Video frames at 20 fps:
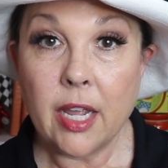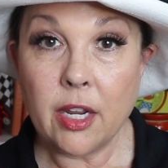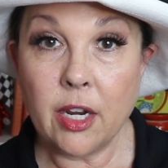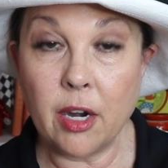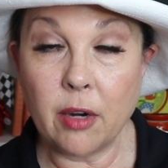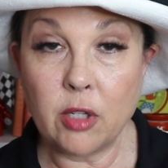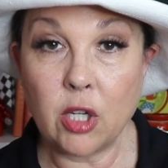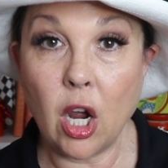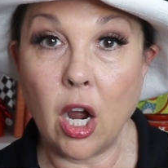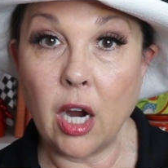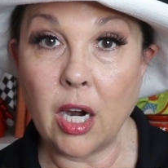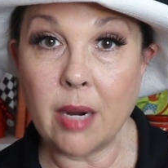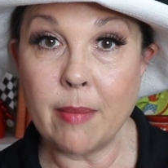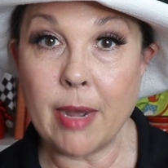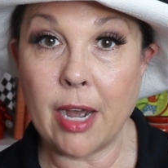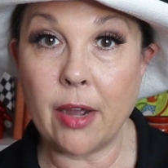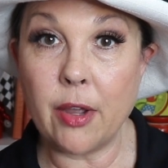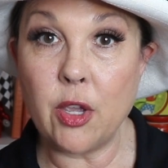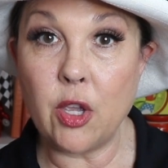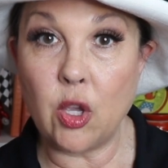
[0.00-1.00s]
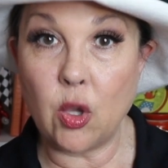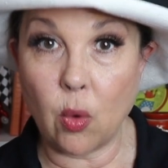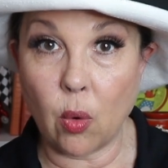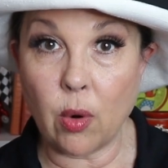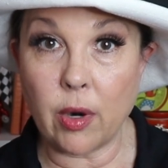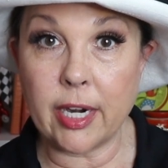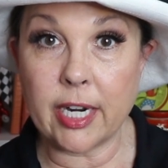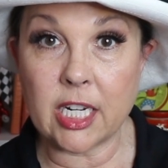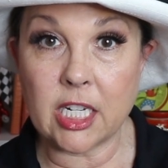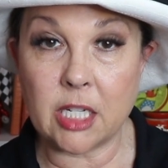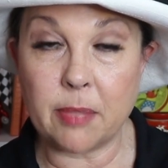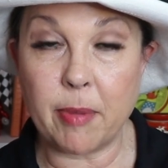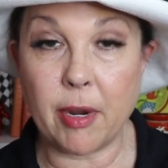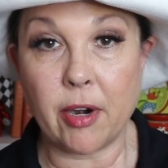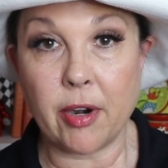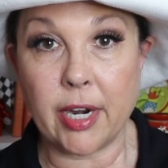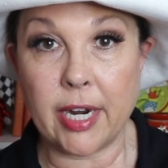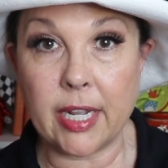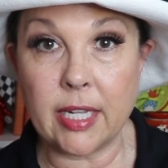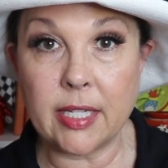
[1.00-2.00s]
You know, talk about your
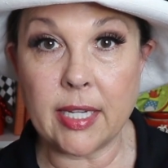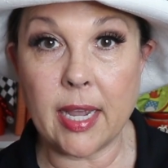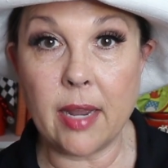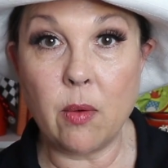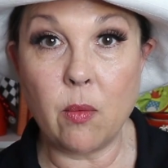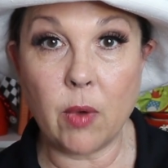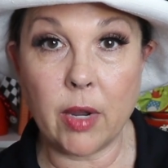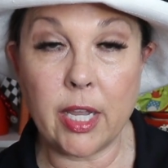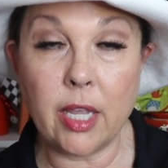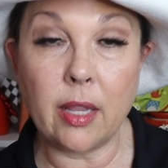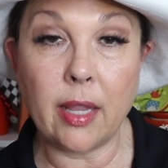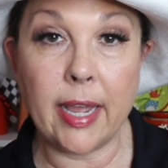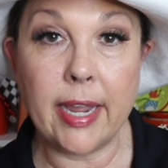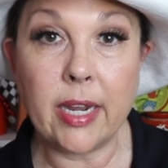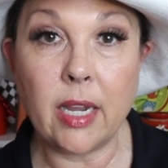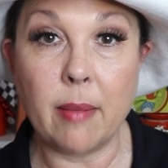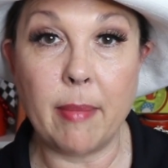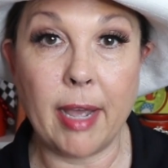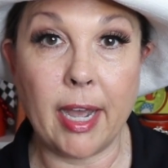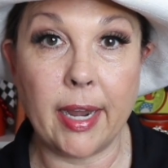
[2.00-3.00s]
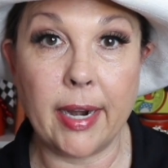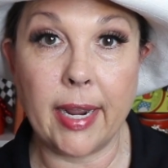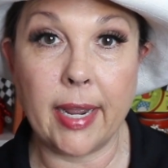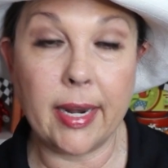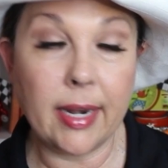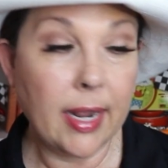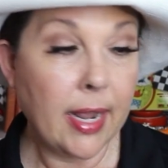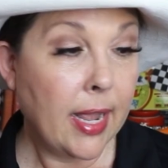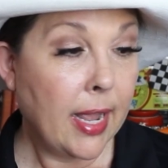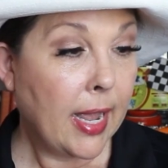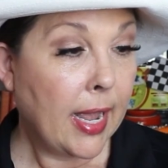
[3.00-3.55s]
experience and what you like about it.